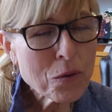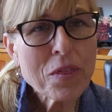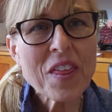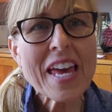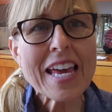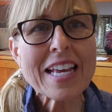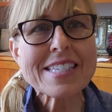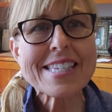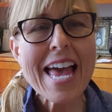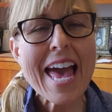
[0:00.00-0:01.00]

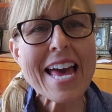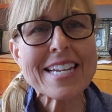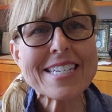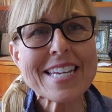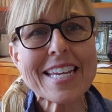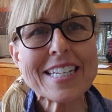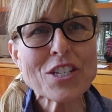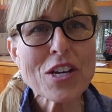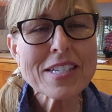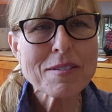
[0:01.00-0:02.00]
things, and it
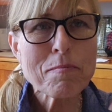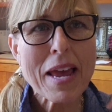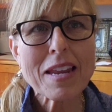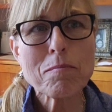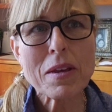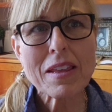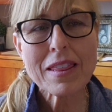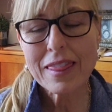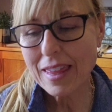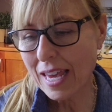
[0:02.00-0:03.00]
just made me
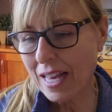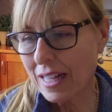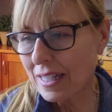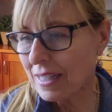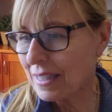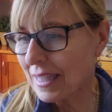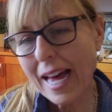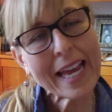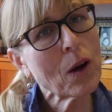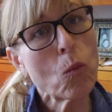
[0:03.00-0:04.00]
think
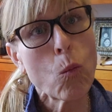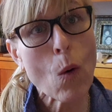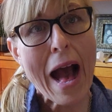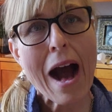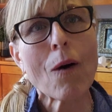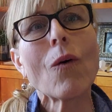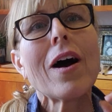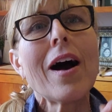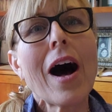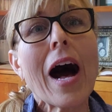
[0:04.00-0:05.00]
like, wow,
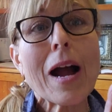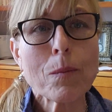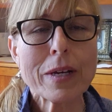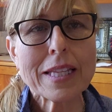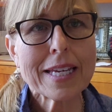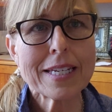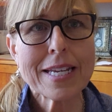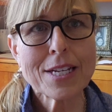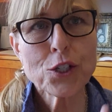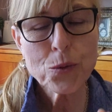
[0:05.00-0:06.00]
I really
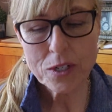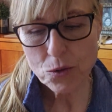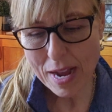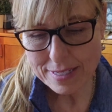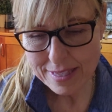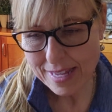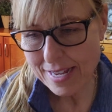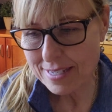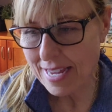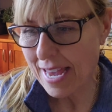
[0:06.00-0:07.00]
need to address
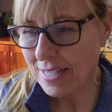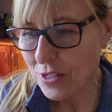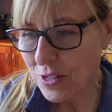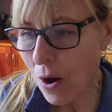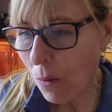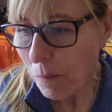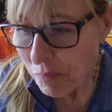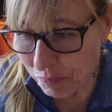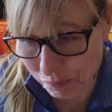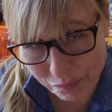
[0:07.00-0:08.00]
this. And so
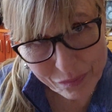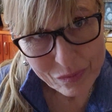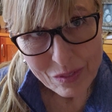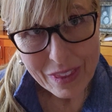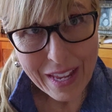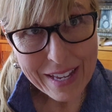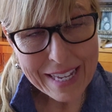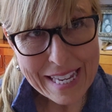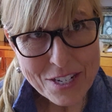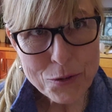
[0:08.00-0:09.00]

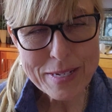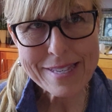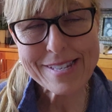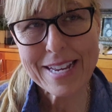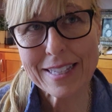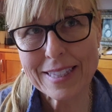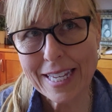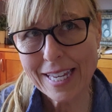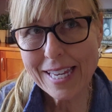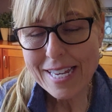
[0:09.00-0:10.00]

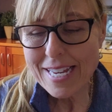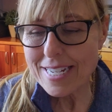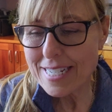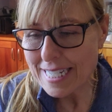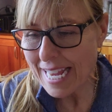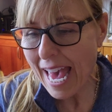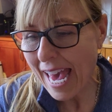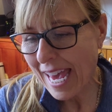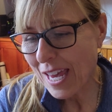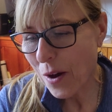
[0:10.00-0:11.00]
interestingly,
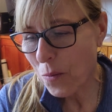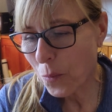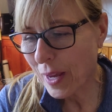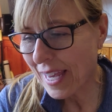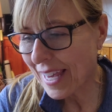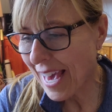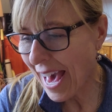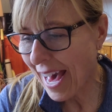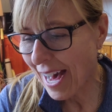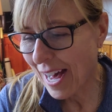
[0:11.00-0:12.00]
today we
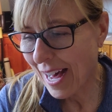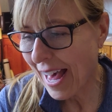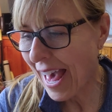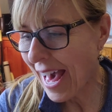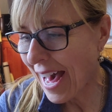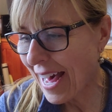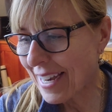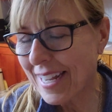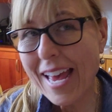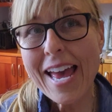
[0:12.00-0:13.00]
had